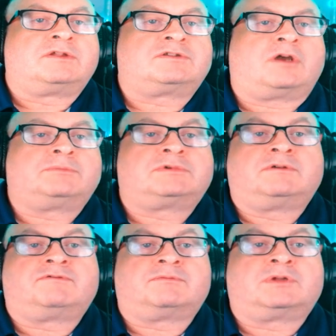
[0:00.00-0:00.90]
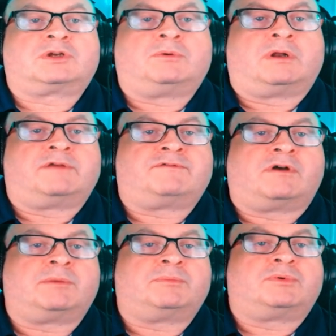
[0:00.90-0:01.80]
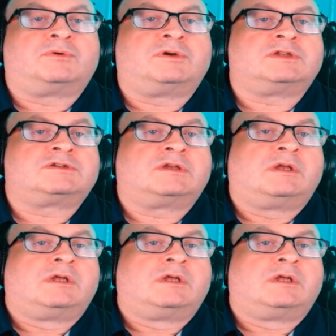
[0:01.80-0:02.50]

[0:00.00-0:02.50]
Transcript: top 2 from the qualifying points,